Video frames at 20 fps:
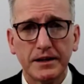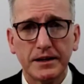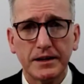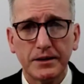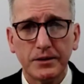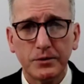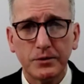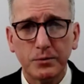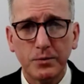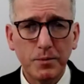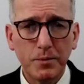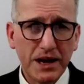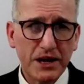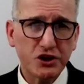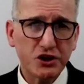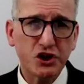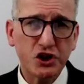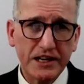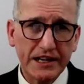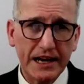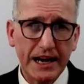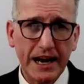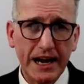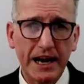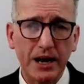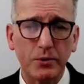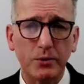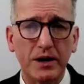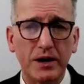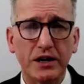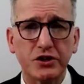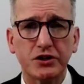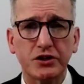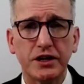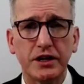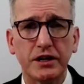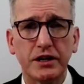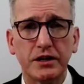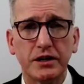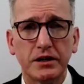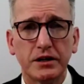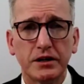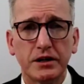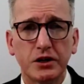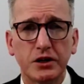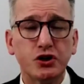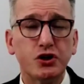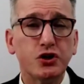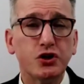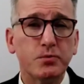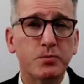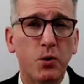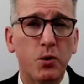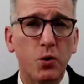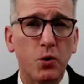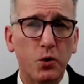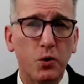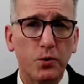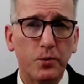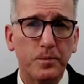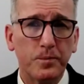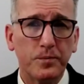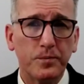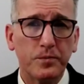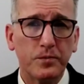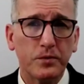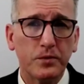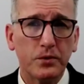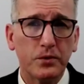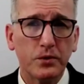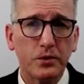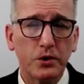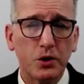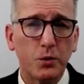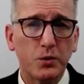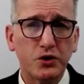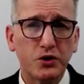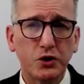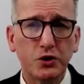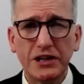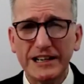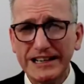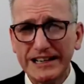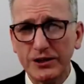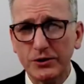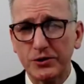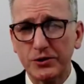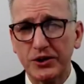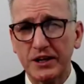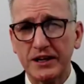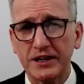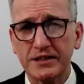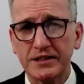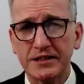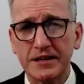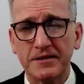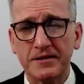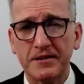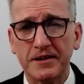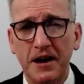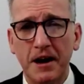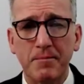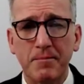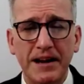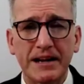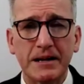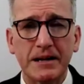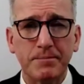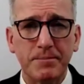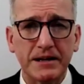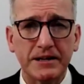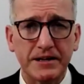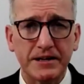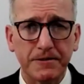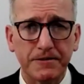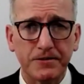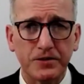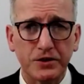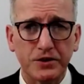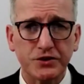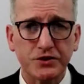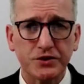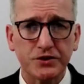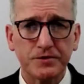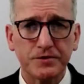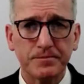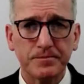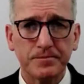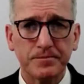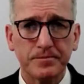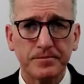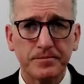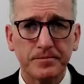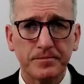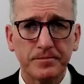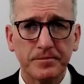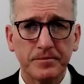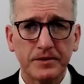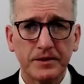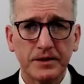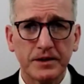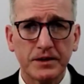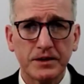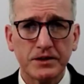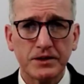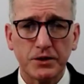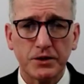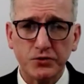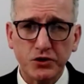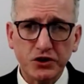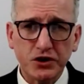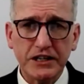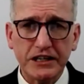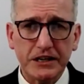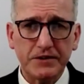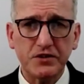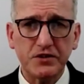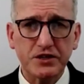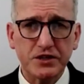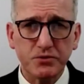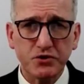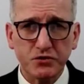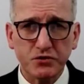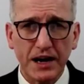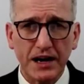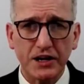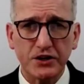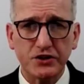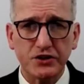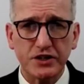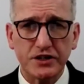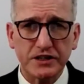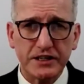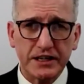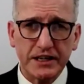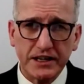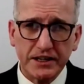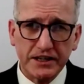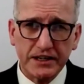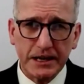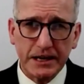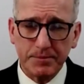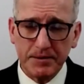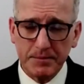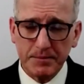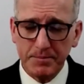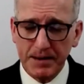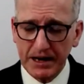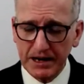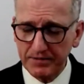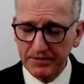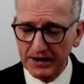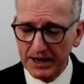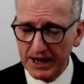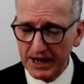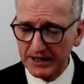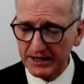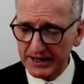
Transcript: When we actually care, we actually do more, or we do the little things that make a big difference. So I'm just going to give you some strategies in here to keep in the back of your head.